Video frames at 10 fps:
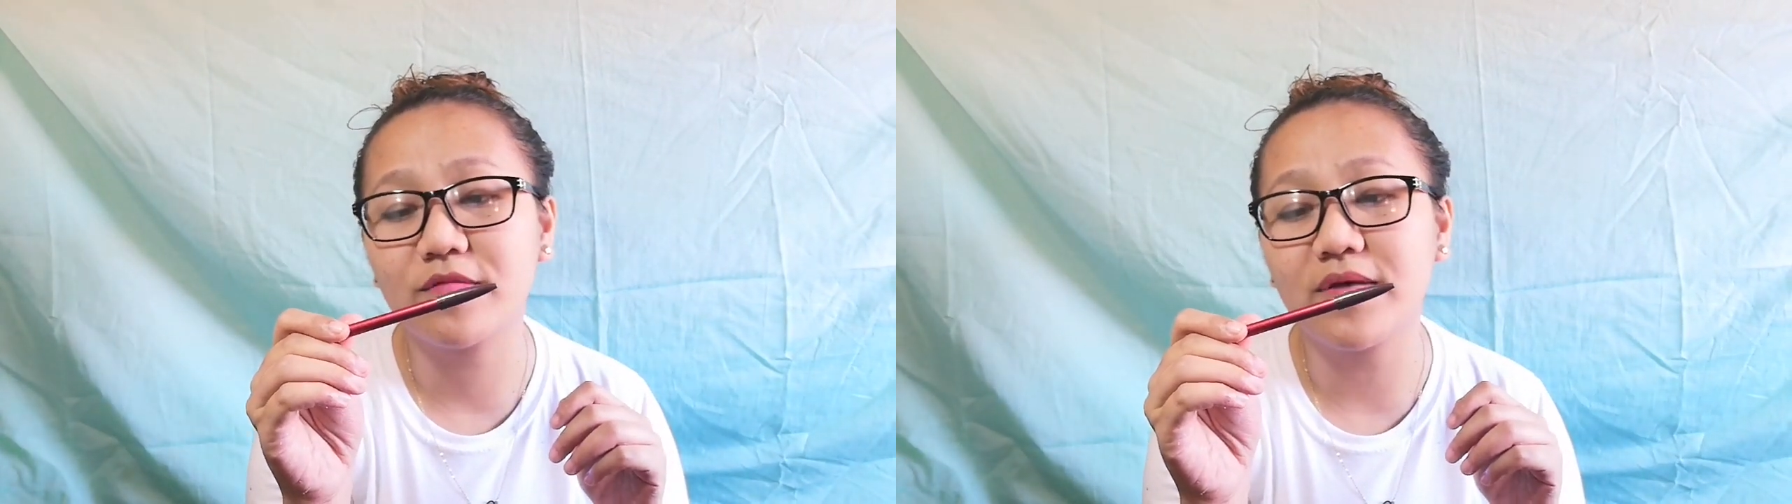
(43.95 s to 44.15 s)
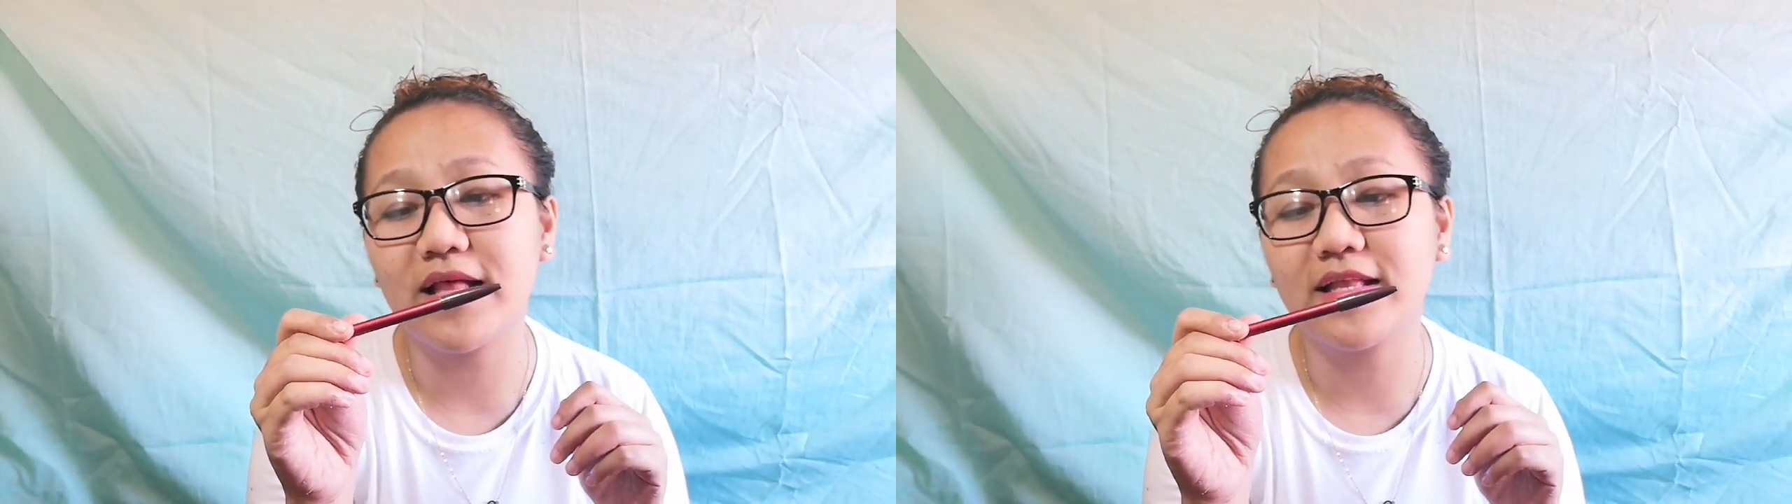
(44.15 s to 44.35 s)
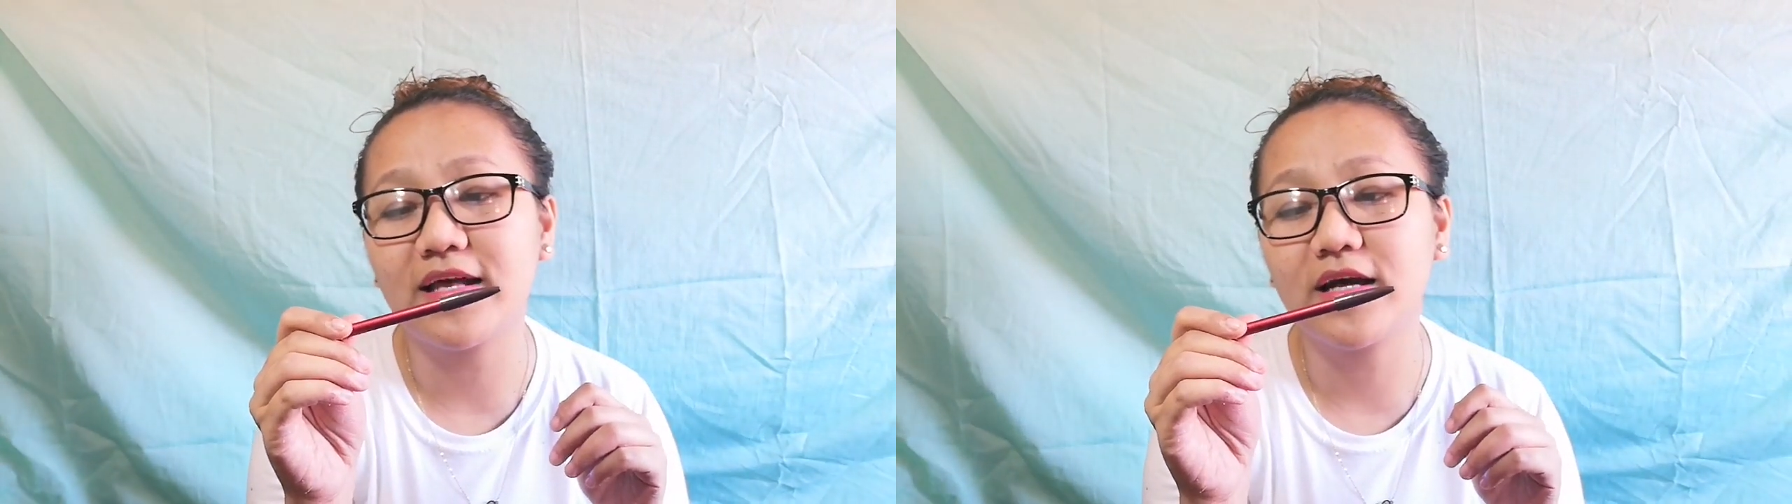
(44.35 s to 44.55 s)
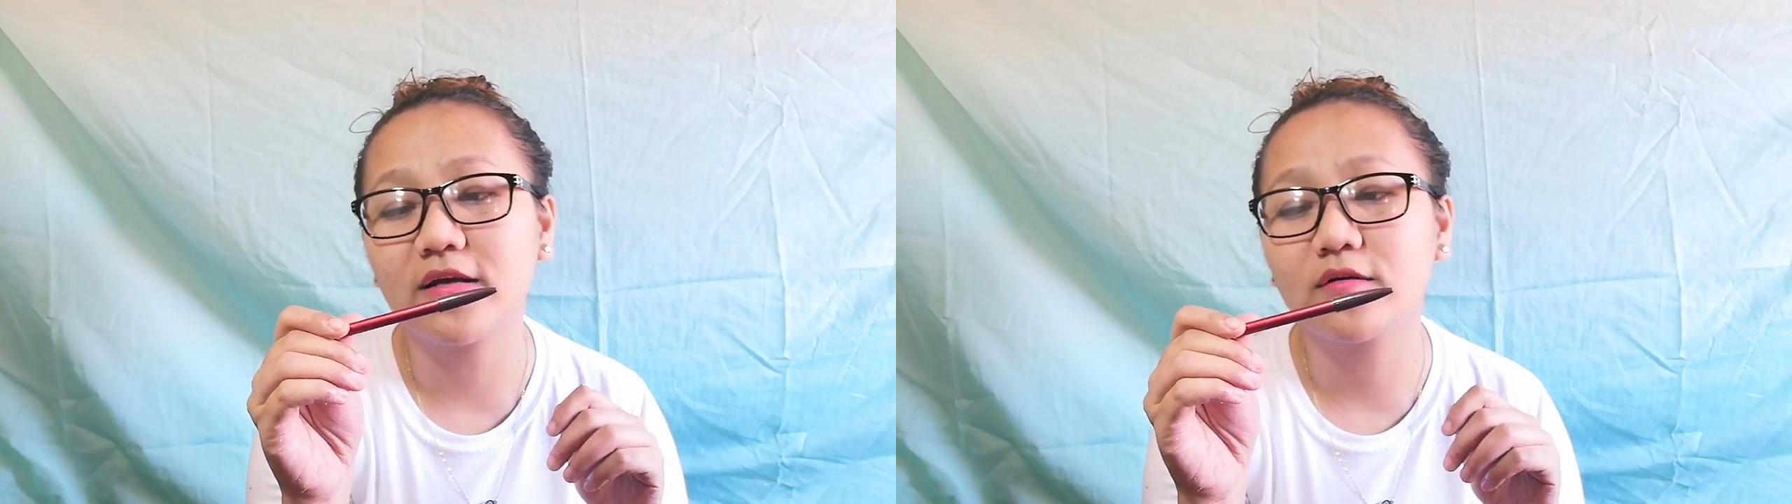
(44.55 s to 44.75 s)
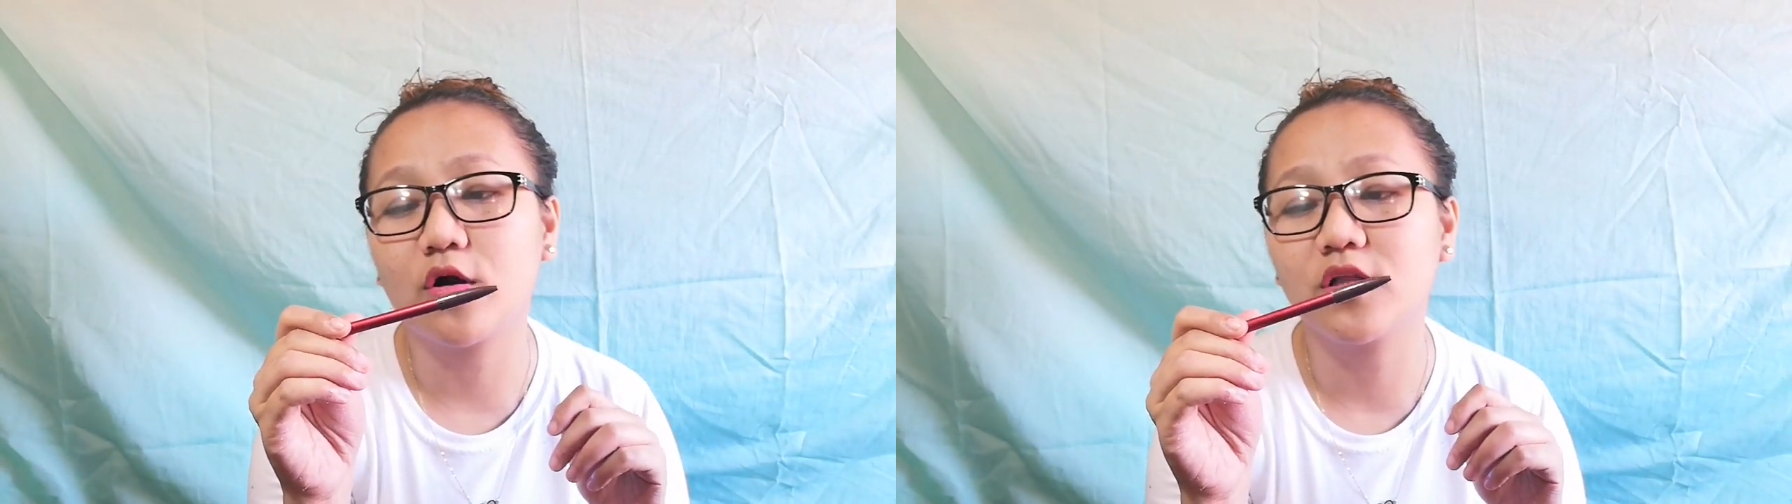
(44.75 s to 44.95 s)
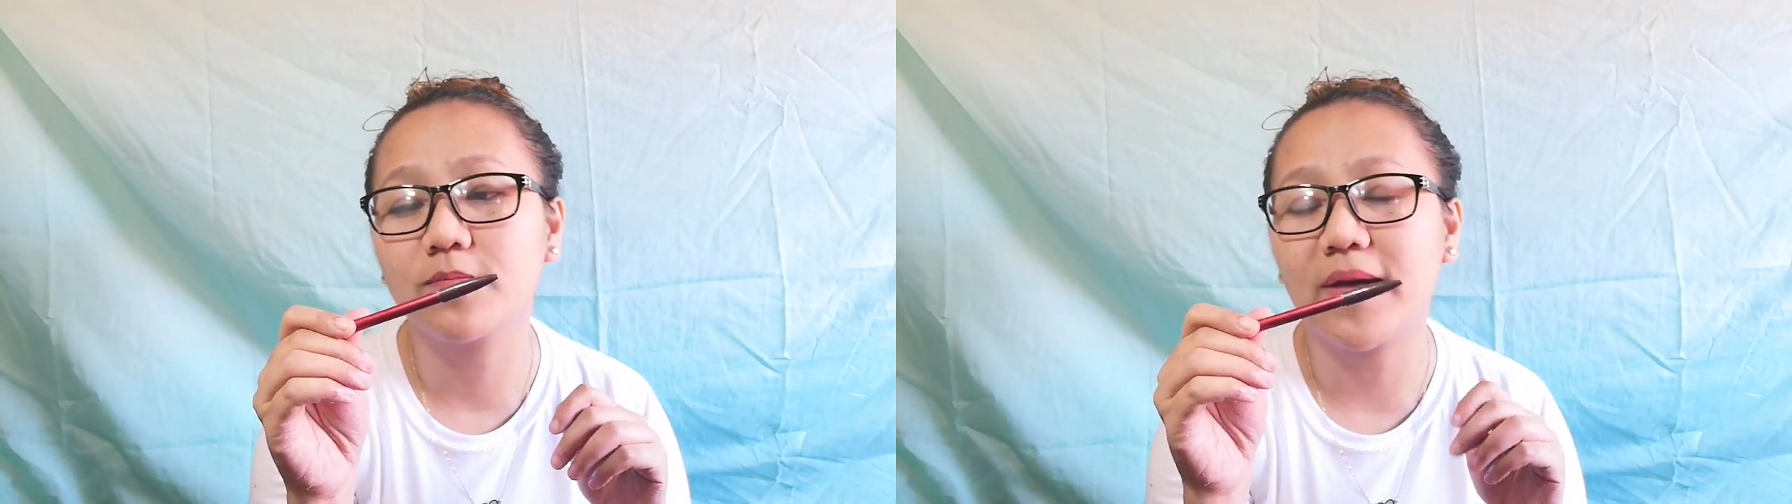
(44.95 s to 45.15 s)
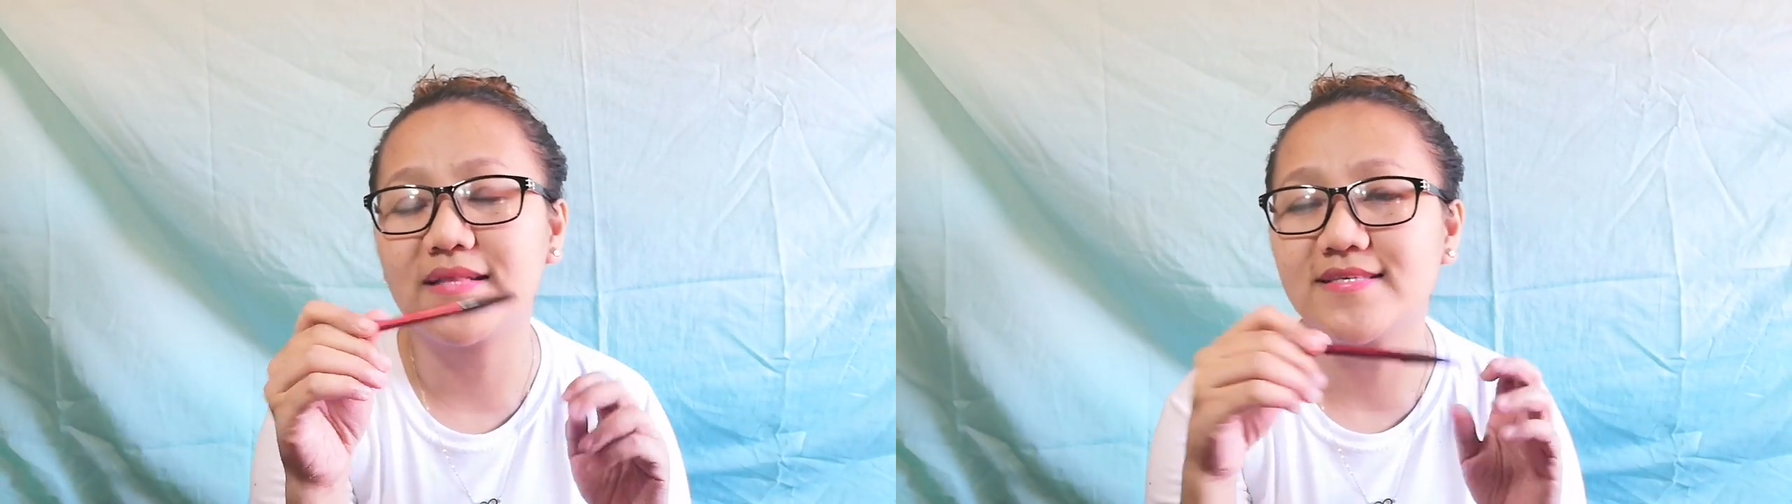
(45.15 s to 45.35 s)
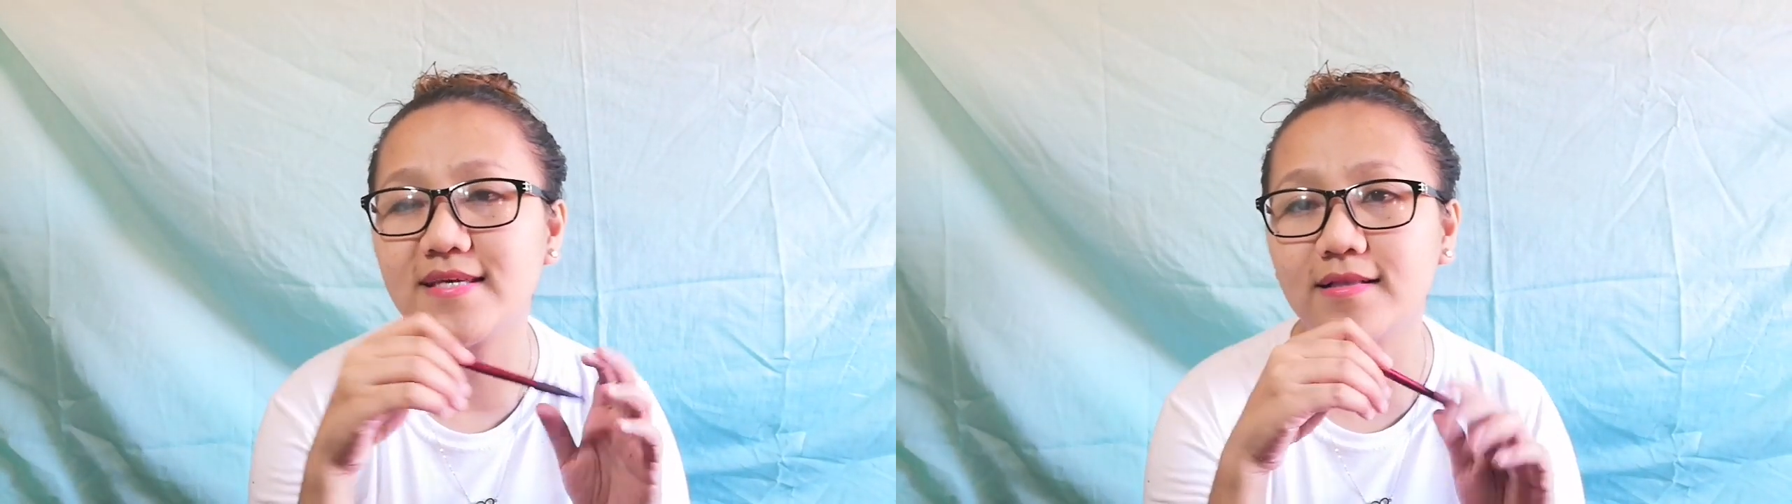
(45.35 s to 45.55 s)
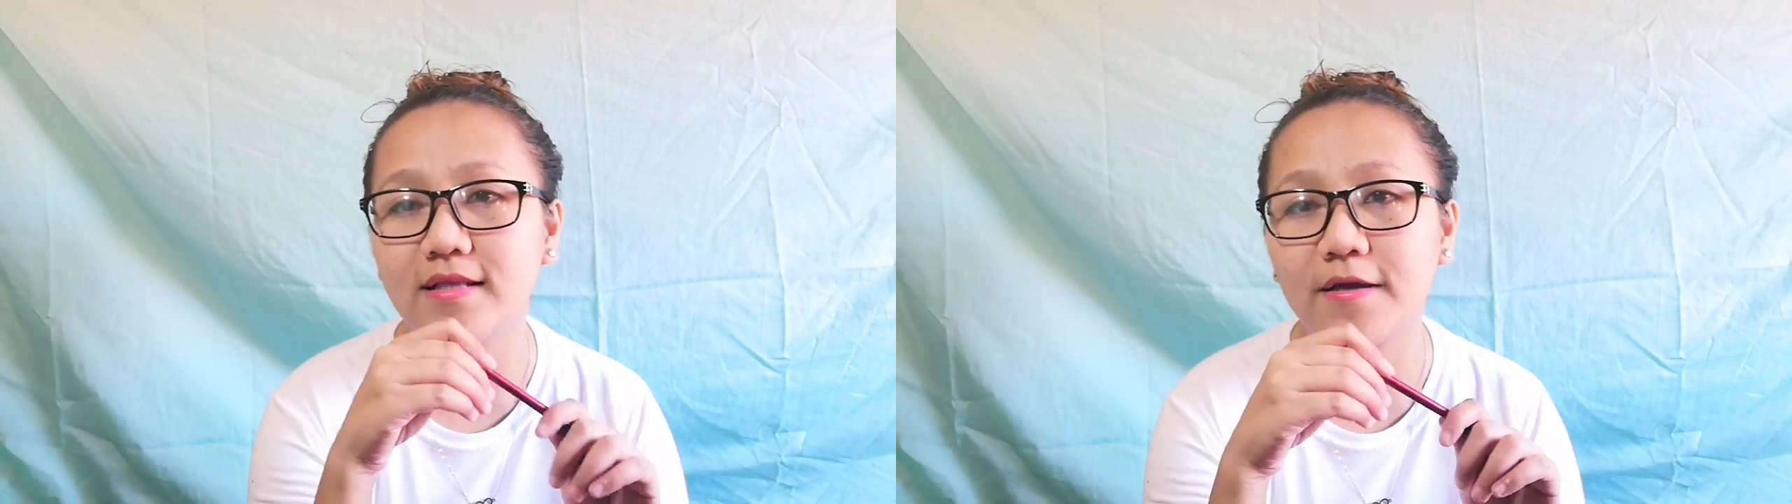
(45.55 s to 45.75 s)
Milena color pencil.